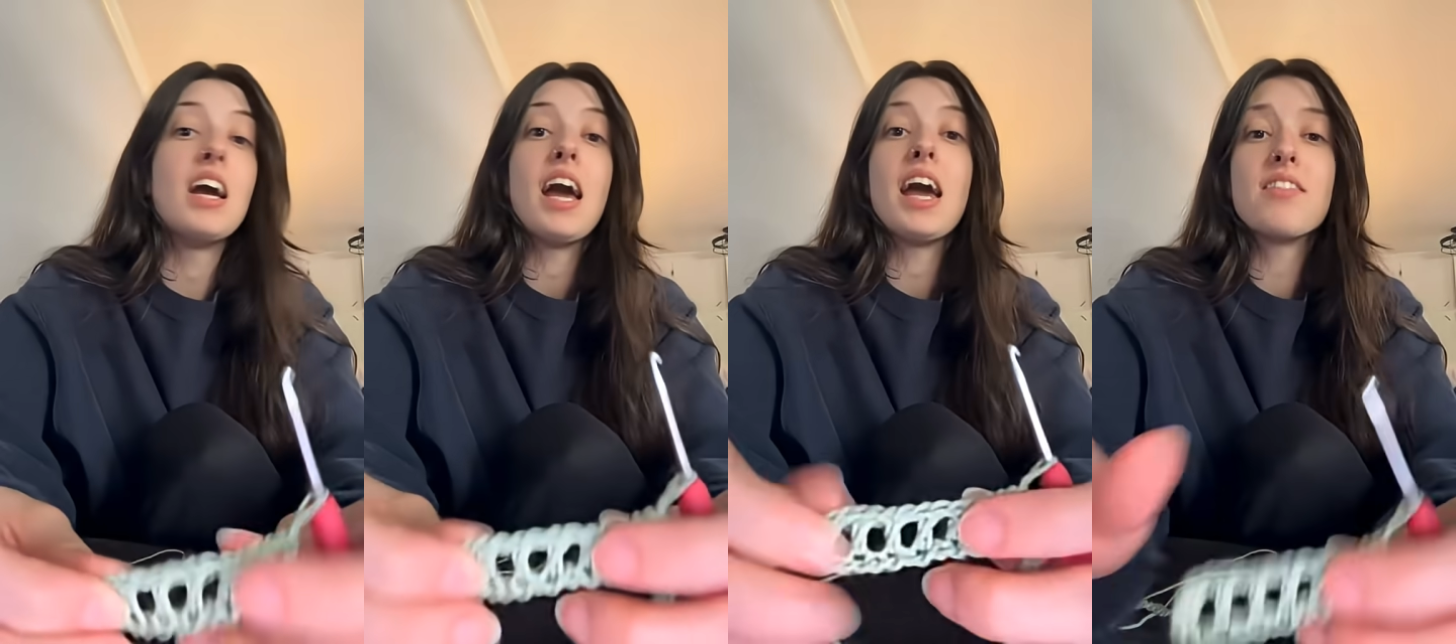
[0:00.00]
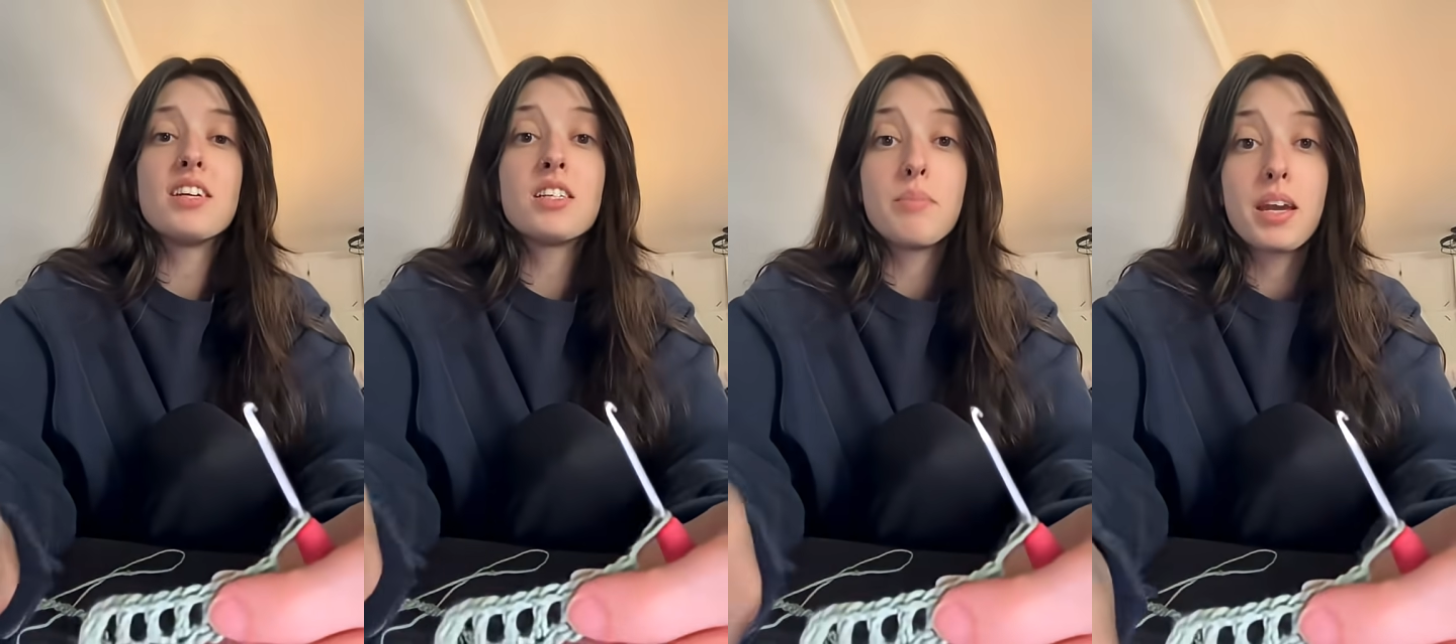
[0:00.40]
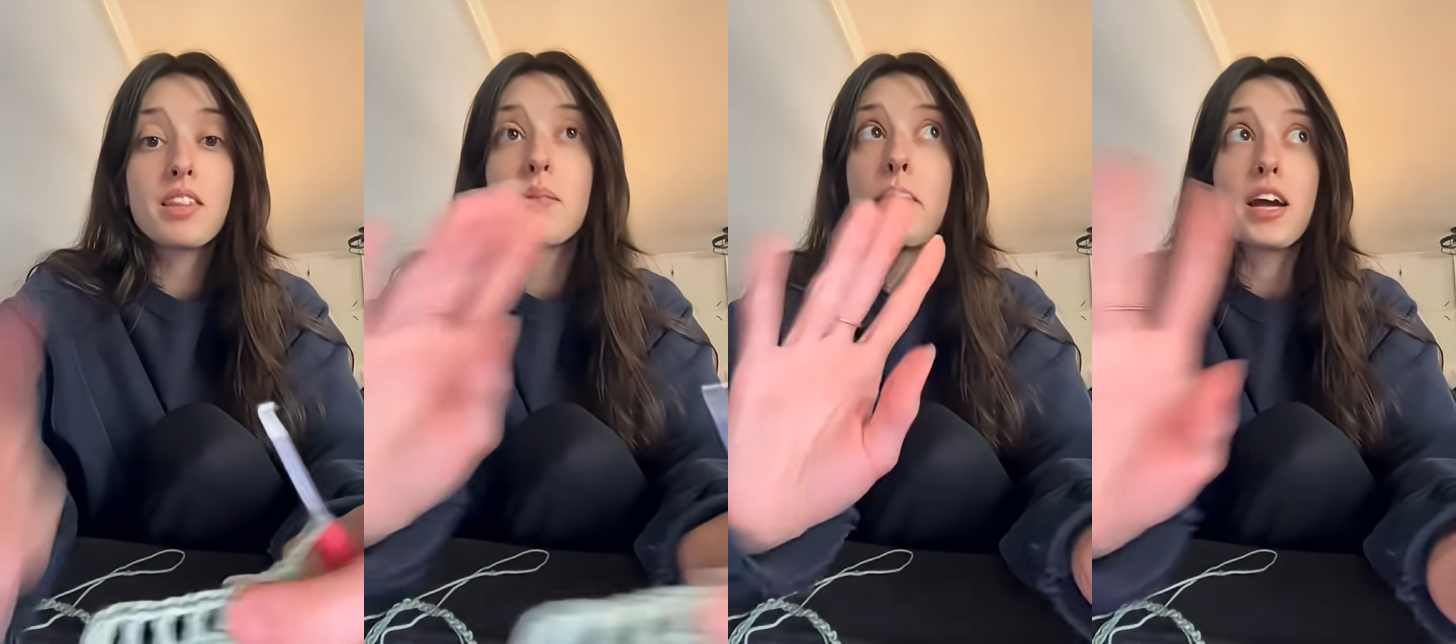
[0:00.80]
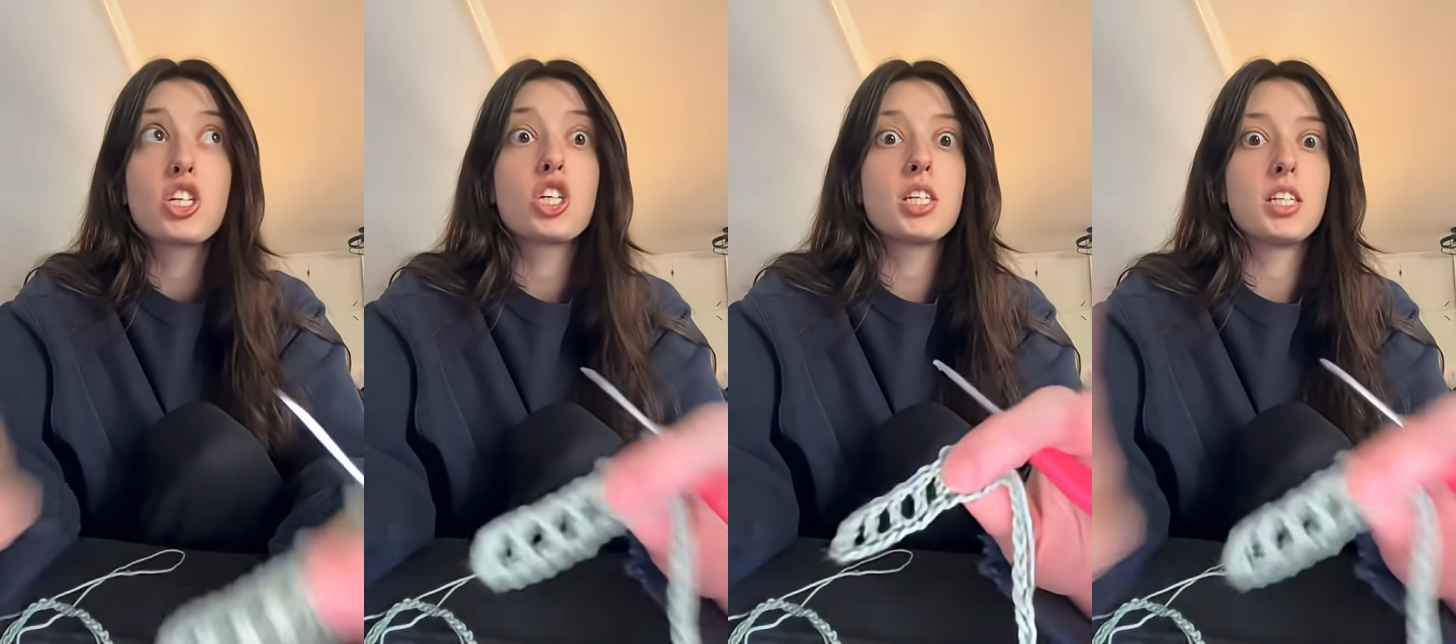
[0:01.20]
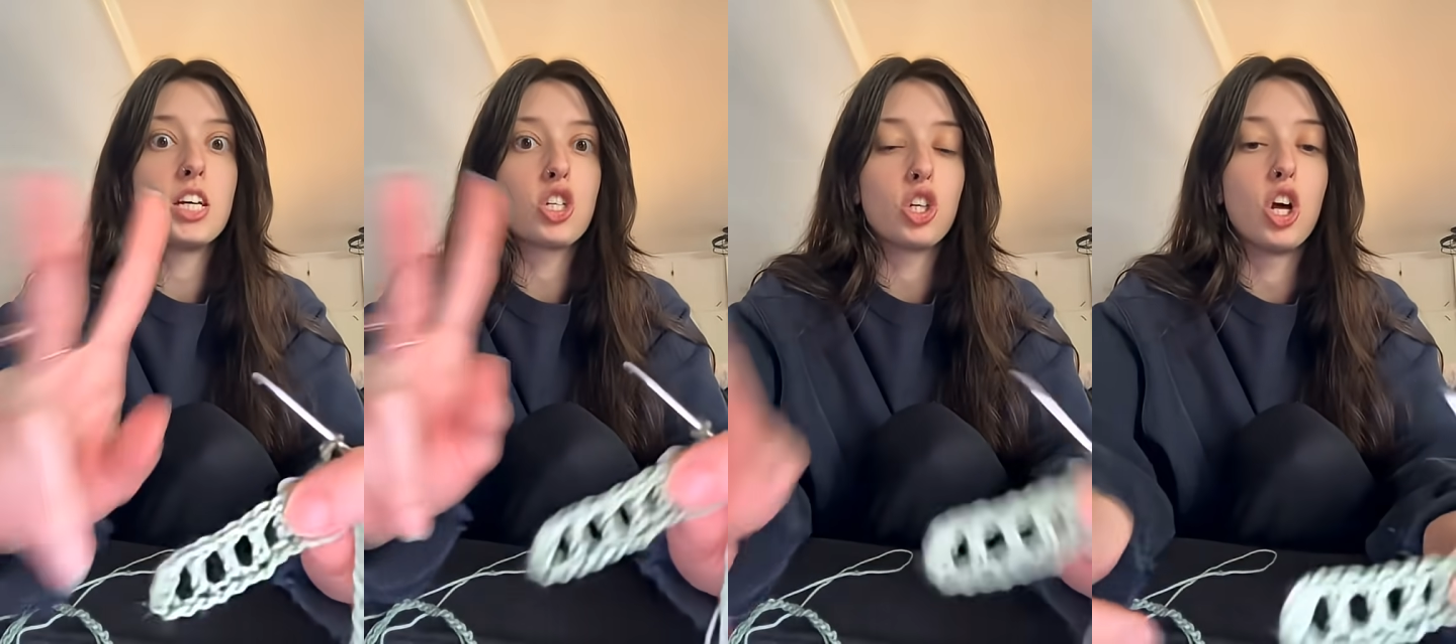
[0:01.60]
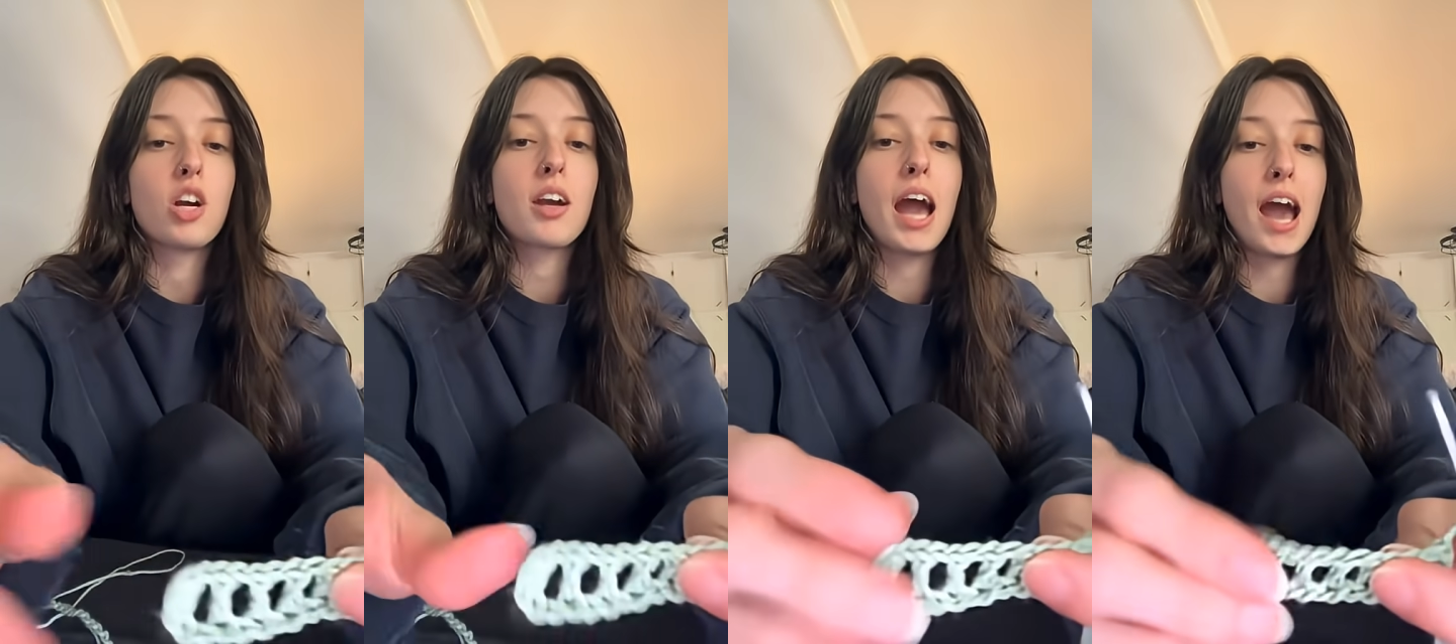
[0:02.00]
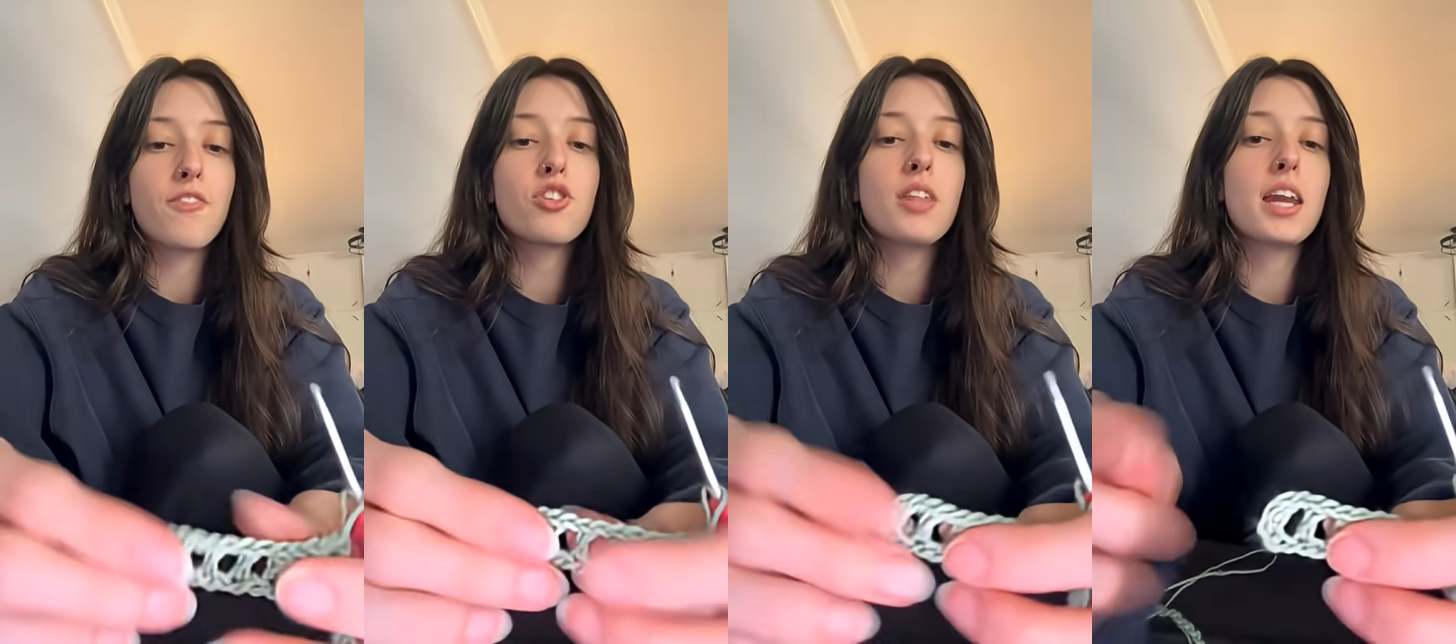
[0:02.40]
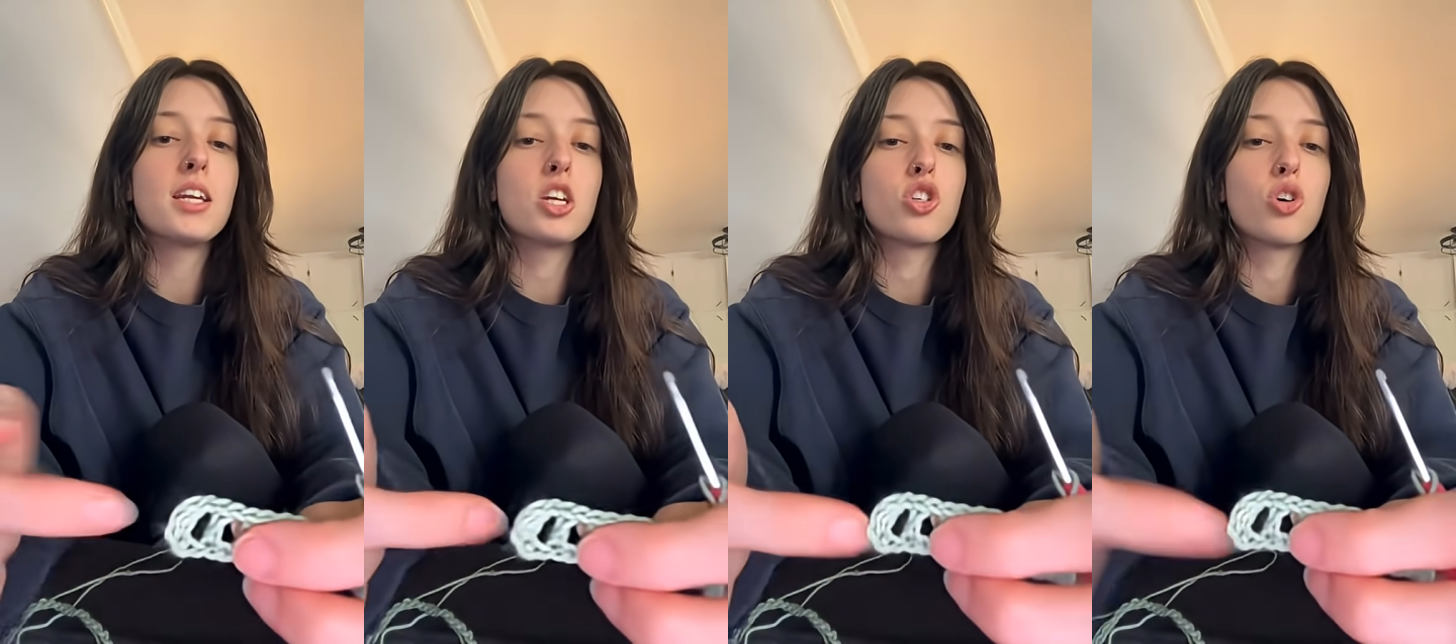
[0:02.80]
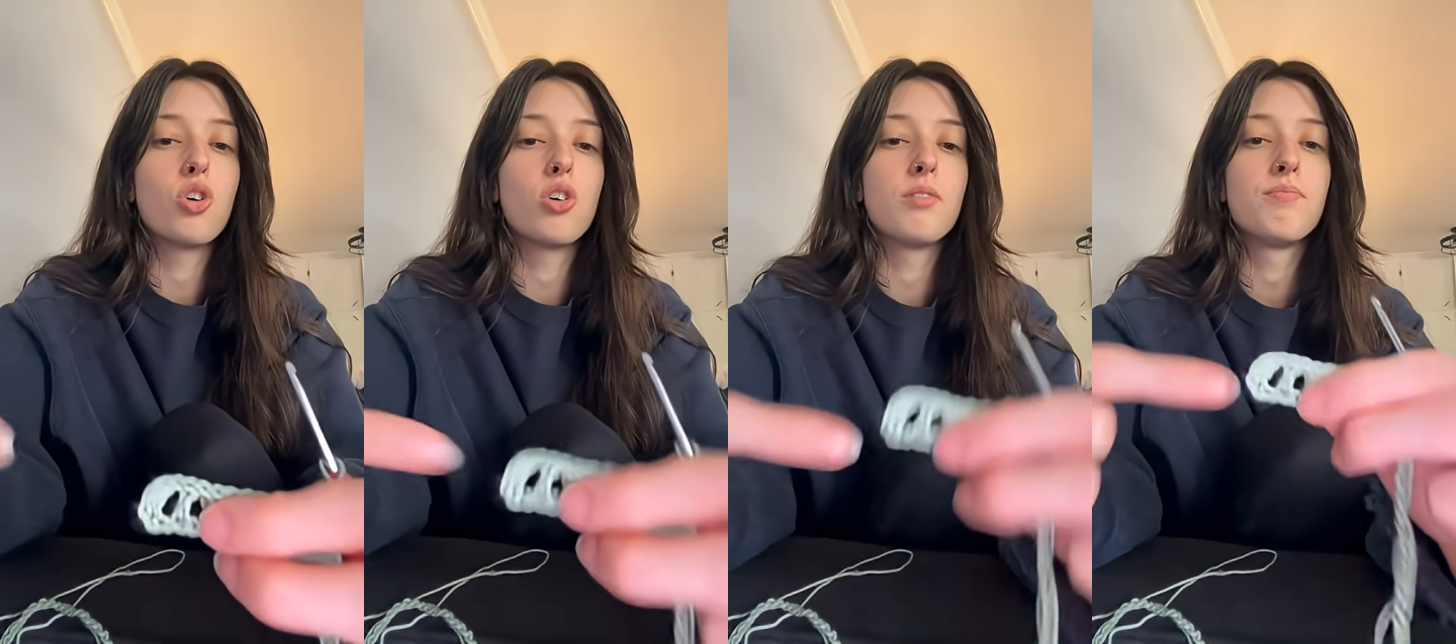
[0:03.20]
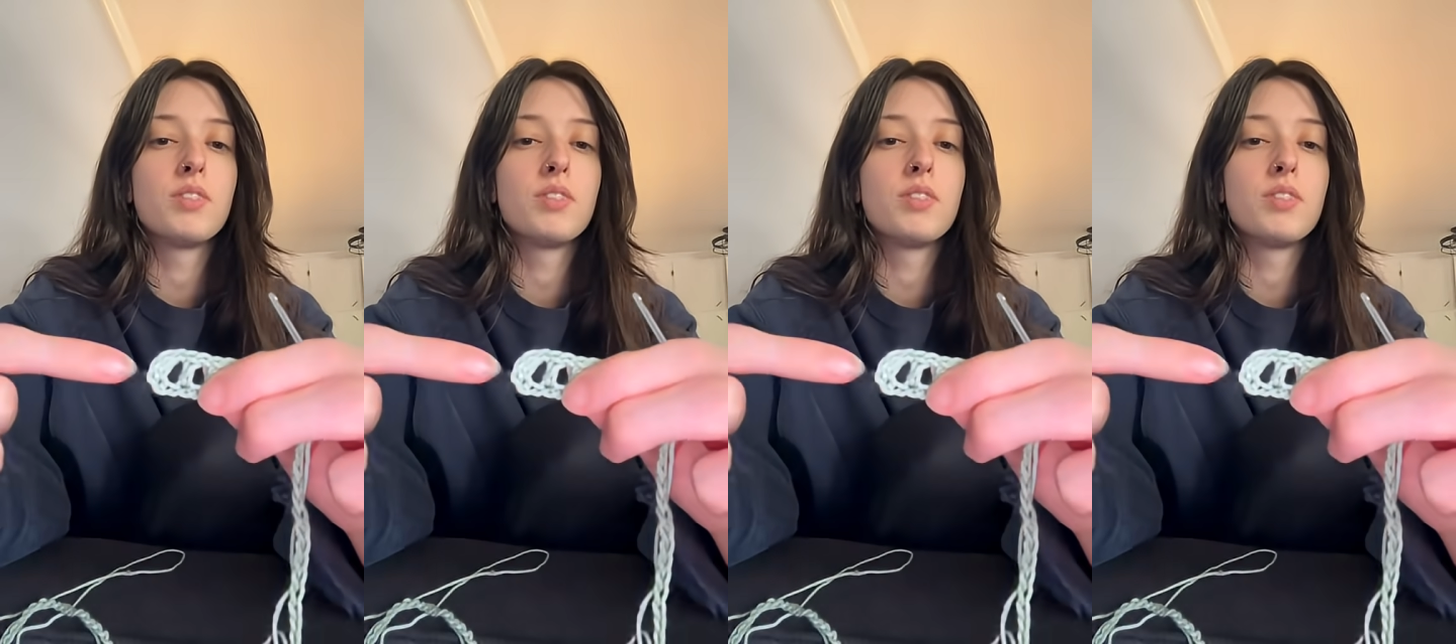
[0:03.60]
And then to make the mesh stitch look, after that initial